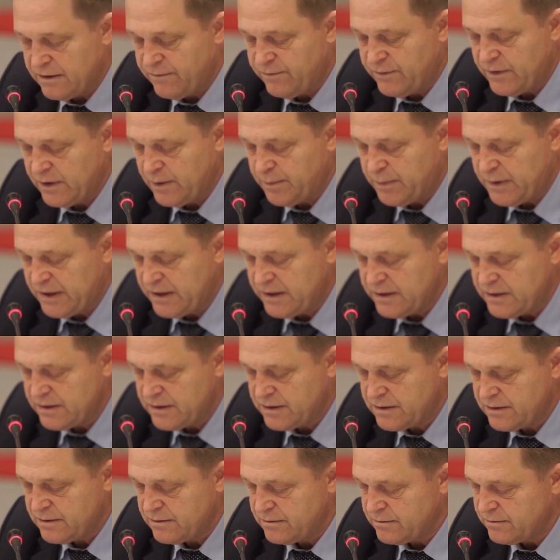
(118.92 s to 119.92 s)
the
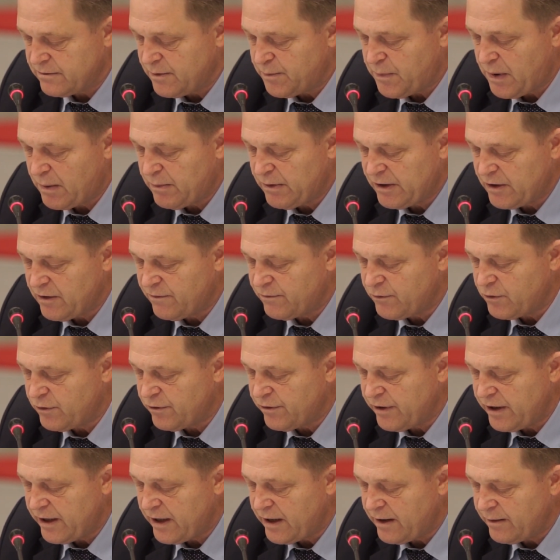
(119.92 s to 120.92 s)
Philippines, Republic of
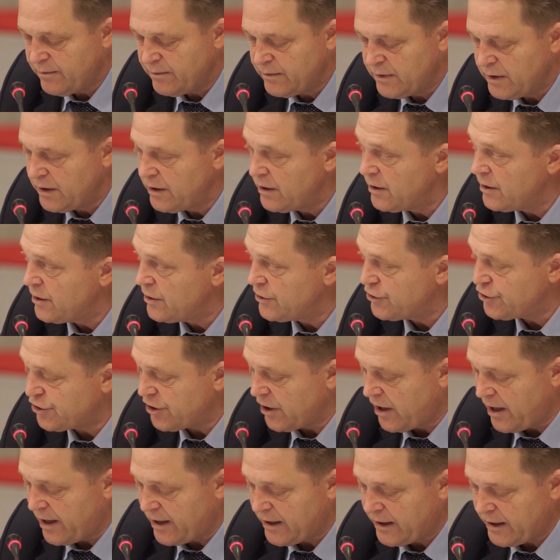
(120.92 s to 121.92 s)
Korea,
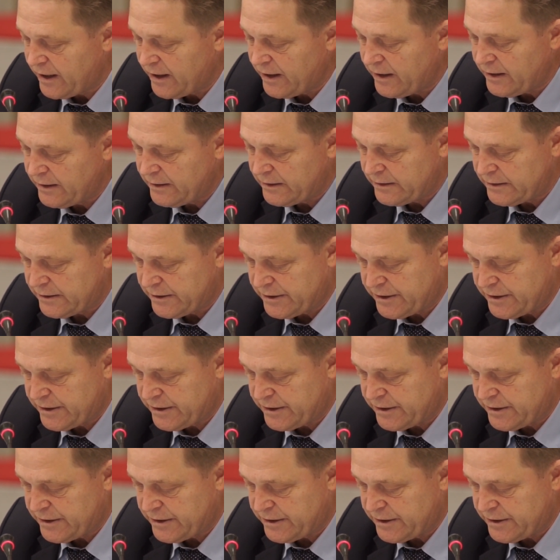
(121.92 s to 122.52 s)
Sri Lanka,